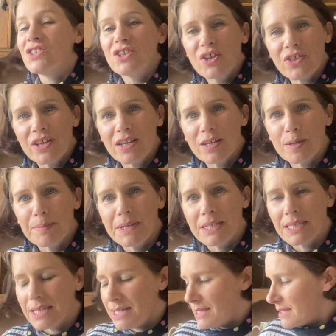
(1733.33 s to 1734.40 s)
nothing like a bit of
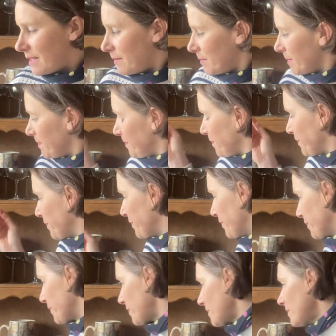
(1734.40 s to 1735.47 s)
sellotape.
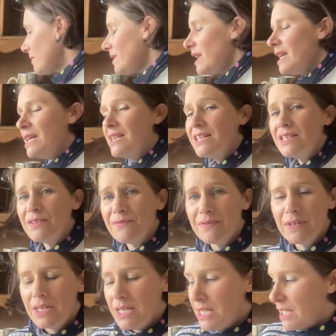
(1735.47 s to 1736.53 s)
And then
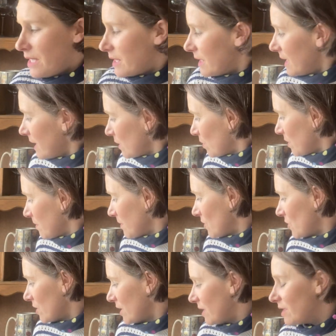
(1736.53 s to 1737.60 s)
the next one I'm going to
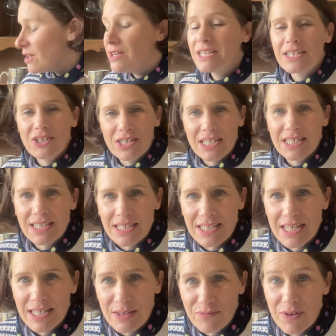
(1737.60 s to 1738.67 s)
show you, I can't actually get it to
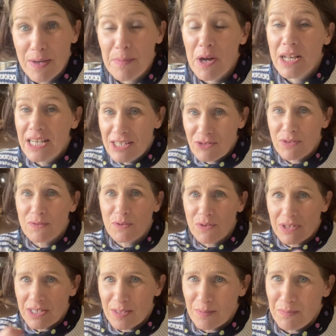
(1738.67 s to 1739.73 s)
stay in the frame. I literally have got to
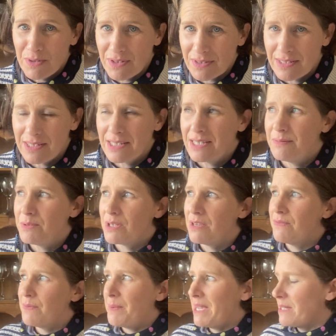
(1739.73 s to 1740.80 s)
get some masking tape to go to
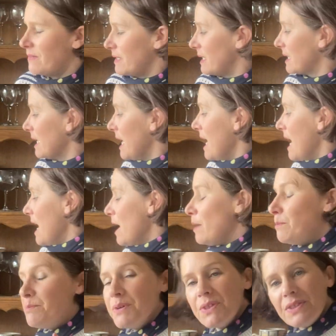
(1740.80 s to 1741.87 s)
the back of this.
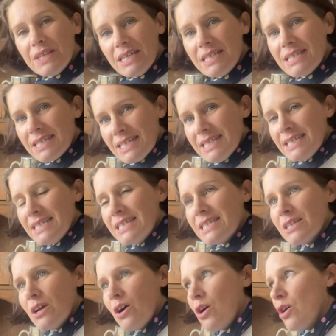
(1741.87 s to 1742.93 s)
But this is,
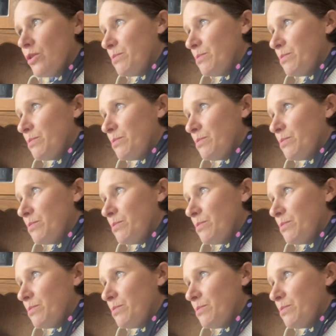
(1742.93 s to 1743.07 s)
I